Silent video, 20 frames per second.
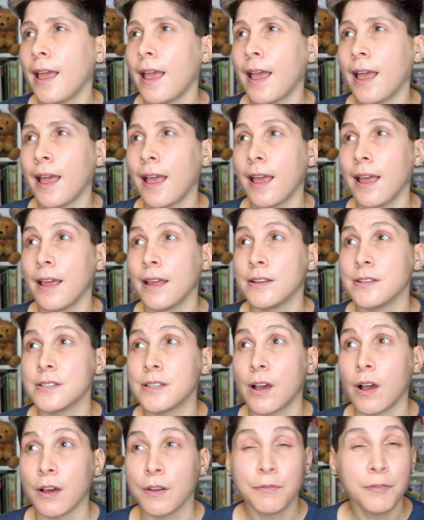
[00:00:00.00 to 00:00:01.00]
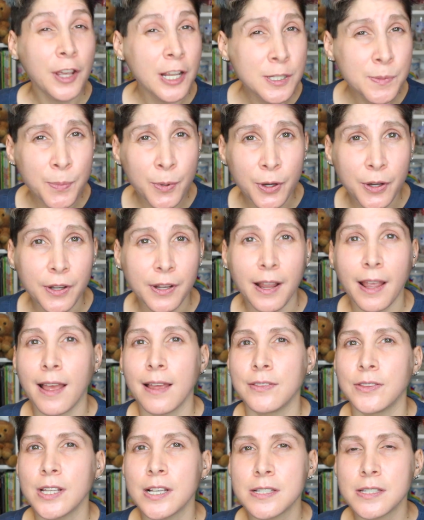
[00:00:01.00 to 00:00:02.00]
and on Facebook,
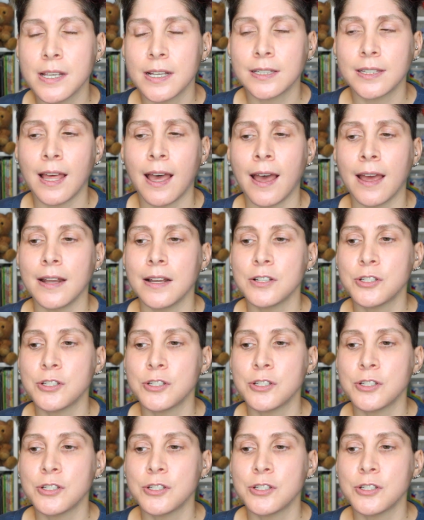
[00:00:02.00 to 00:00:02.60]
and things like that.